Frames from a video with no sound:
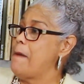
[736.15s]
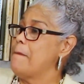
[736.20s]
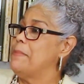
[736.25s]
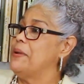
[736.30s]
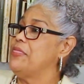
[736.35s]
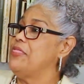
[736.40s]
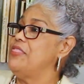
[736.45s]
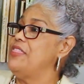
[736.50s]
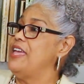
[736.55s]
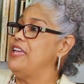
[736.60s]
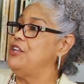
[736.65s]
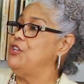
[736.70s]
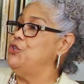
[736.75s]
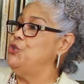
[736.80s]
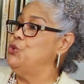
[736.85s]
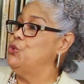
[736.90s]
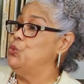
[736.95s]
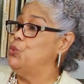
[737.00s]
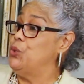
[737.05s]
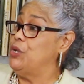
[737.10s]
but then
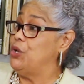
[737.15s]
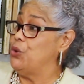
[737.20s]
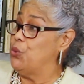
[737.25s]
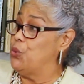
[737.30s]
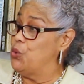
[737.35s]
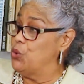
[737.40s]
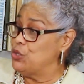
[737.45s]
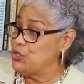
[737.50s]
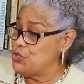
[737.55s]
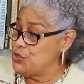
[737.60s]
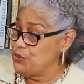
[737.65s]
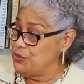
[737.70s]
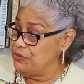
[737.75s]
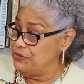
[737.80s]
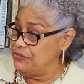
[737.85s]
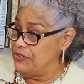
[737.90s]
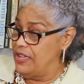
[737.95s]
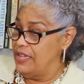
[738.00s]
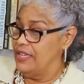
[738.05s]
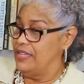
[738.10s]
you will also
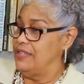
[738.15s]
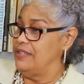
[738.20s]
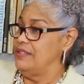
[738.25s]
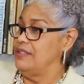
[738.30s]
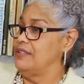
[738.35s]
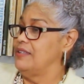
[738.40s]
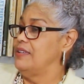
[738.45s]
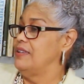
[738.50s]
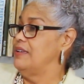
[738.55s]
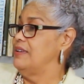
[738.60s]
find